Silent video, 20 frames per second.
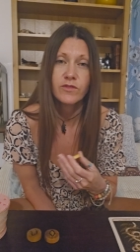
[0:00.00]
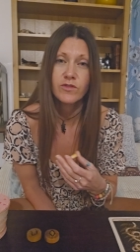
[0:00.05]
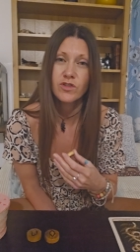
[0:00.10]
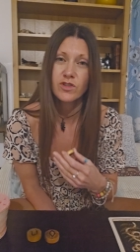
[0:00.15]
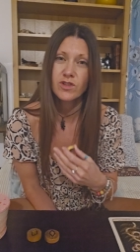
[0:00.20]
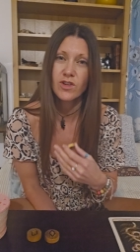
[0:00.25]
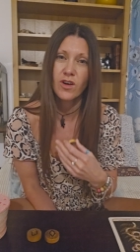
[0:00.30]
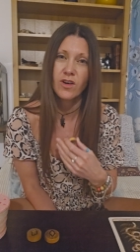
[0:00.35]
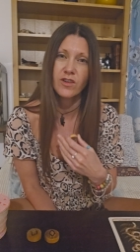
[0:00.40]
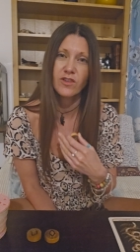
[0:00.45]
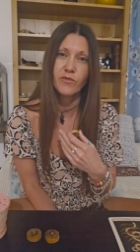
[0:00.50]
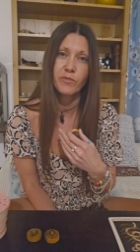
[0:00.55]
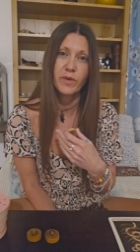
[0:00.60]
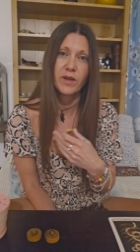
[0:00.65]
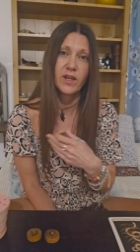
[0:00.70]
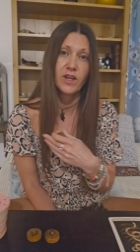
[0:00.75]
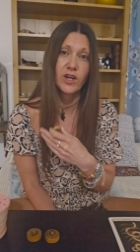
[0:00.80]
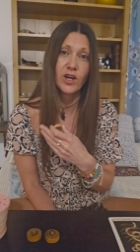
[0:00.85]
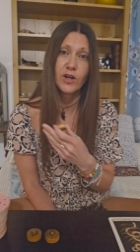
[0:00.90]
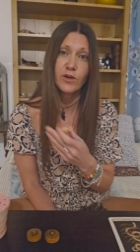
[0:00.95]
You've just kind of
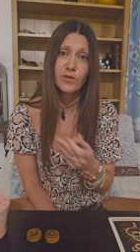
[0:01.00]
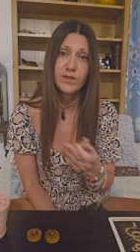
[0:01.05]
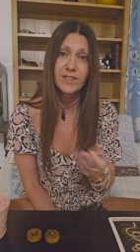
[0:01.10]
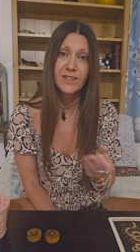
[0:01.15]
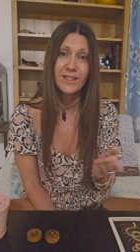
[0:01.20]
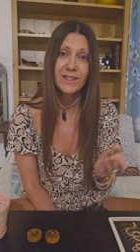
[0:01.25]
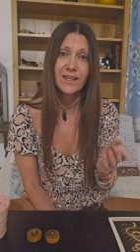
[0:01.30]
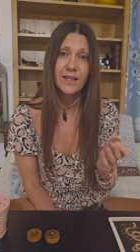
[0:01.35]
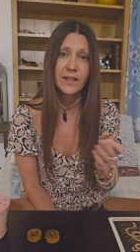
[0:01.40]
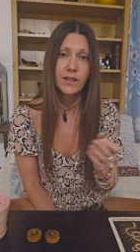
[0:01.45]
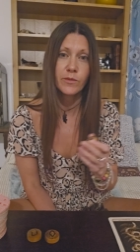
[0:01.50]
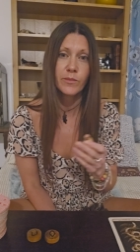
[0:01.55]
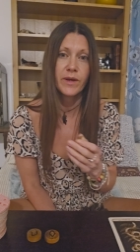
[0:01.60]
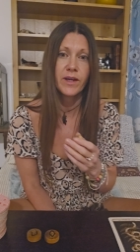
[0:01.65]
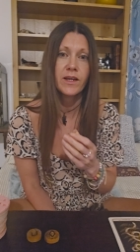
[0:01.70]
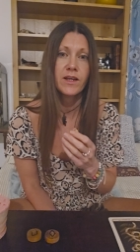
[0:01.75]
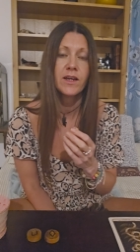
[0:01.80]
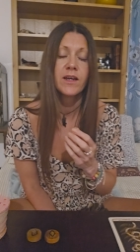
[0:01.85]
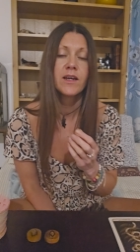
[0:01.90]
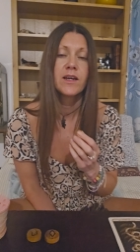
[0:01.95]
been coasting a little
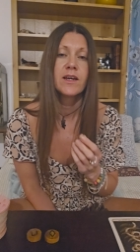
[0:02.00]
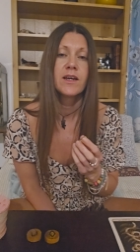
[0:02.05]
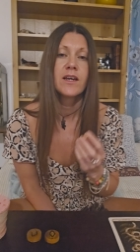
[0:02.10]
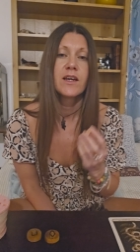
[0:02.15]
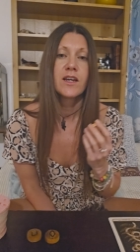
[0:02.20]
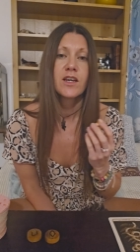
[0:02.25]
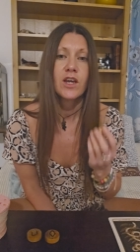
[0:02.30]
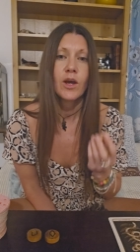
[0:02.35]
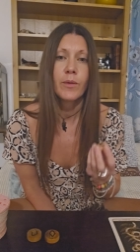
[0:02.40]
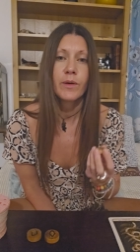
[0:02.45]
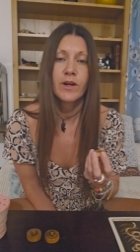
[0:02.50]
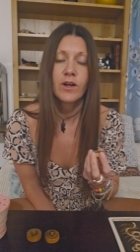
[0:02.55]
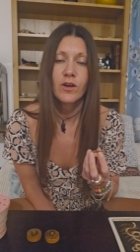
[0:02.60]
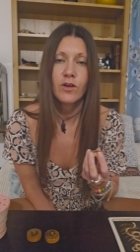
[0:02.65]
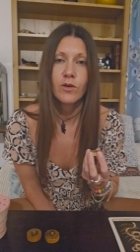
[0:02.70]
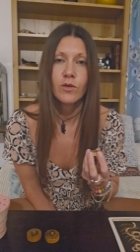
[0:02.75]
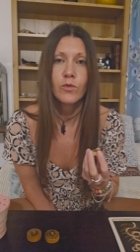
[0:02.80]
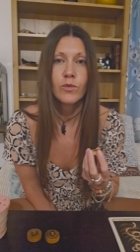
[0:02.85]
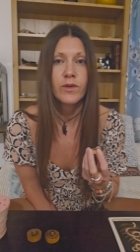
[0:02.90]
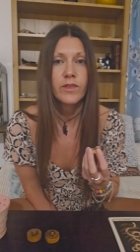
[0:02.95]
bit, going
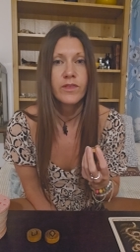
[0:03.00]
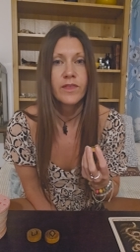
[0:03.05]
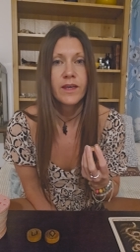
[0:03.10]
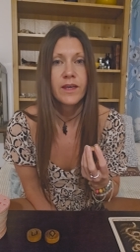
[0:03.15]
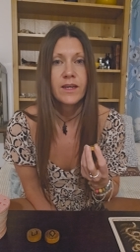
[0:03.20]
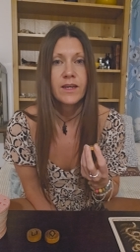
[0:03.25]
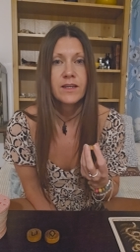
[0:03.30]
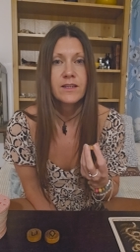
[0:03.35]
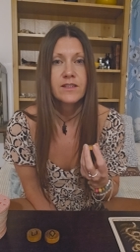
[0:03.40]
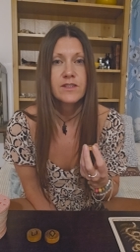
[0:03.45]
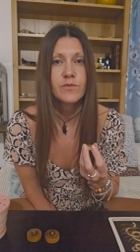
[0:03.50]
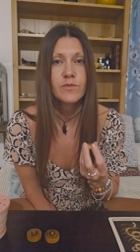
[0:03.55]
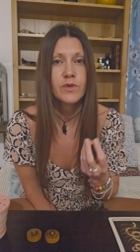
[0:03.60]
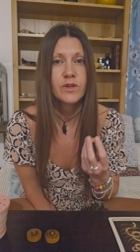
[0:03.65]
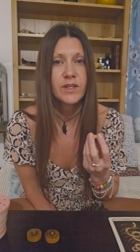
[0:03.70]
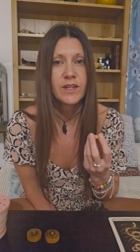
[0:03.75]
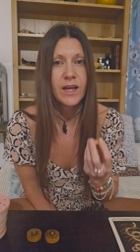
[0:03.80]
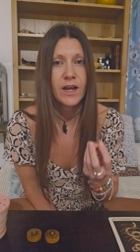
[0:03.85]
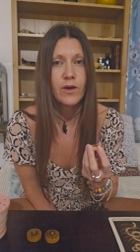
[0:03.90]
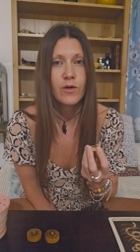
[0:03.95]
along with things,
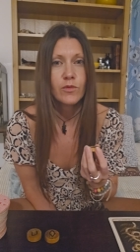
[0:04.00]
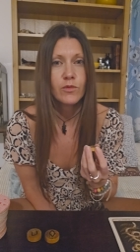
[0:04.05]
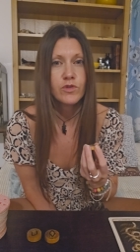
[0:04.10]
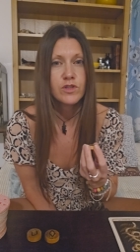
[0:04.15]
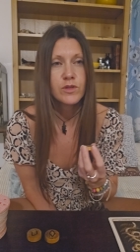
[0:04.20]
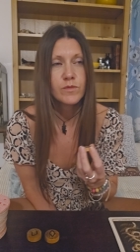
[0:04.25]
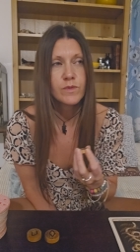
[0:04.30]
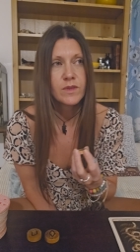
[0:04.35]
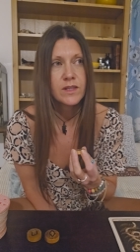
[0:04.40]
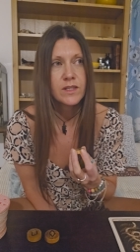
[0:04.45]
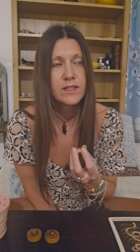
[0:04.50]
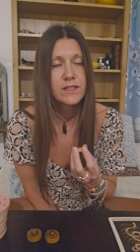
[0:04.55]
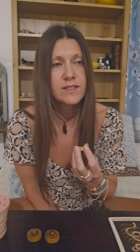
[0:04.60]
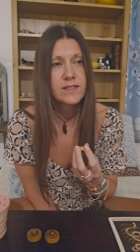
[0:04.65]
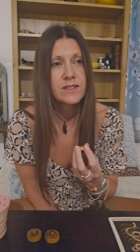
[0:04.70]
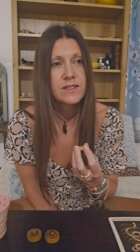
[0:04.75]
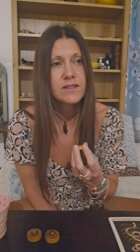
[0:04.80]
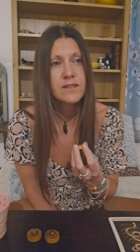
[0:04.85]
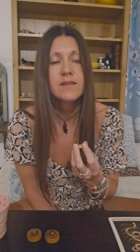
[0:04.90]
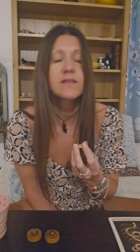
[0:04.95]
but now
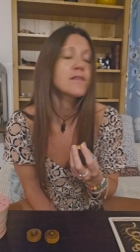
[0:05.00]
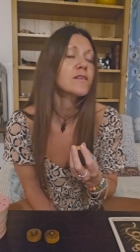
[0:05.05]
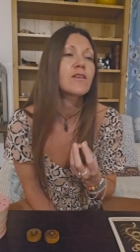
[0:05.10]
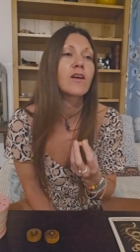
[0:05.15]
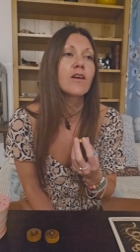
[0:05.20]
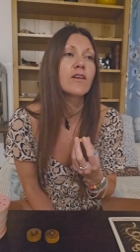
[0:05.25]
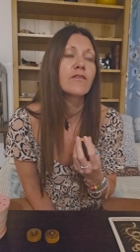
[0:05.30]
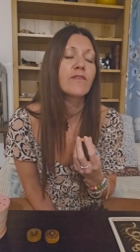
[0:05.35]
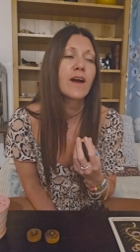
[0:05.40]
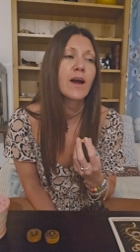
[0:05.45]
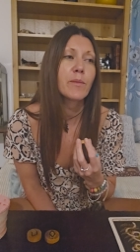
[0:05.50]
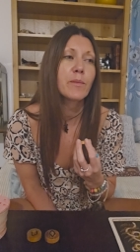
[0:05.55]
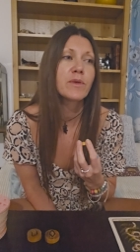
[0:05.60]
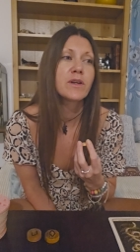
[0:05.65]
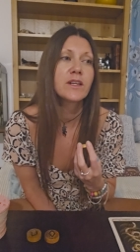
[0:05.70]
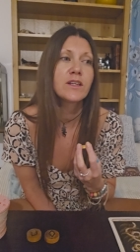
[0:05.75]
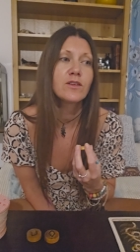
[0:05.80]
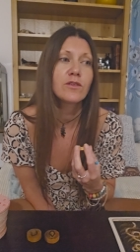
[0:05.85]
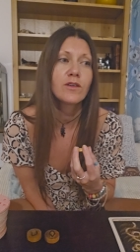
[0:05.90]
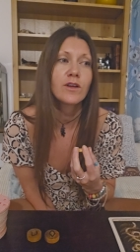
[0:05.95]
something's kind of
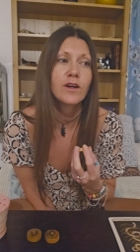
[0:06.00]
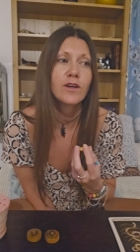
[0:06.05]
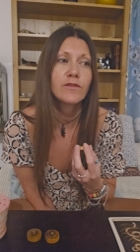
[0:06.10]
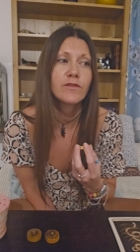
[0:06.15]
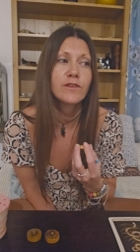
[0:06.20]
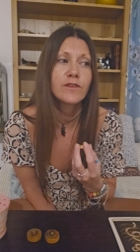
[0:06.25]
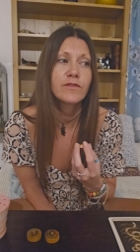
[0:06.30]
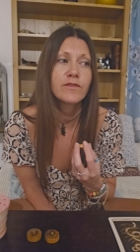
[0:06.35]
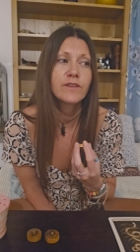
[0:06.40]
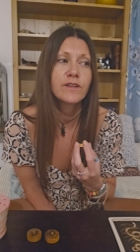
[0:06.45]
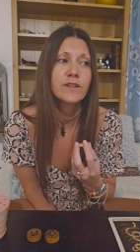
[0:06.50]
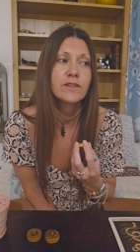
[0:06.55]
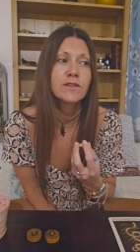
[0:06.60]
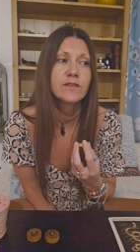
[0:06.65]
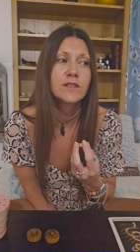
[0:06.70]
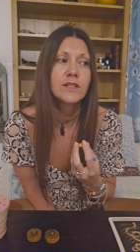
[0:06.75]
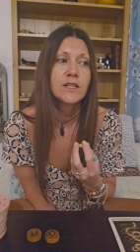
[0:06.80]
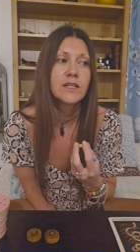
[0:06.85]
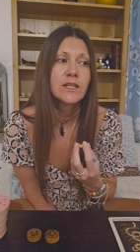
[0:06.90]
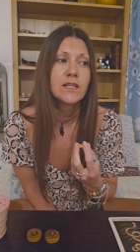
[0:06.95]
happened in your life, I
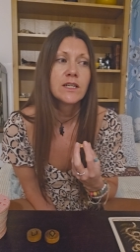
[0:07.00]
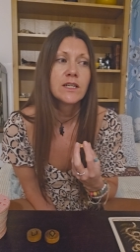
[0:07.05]
feel,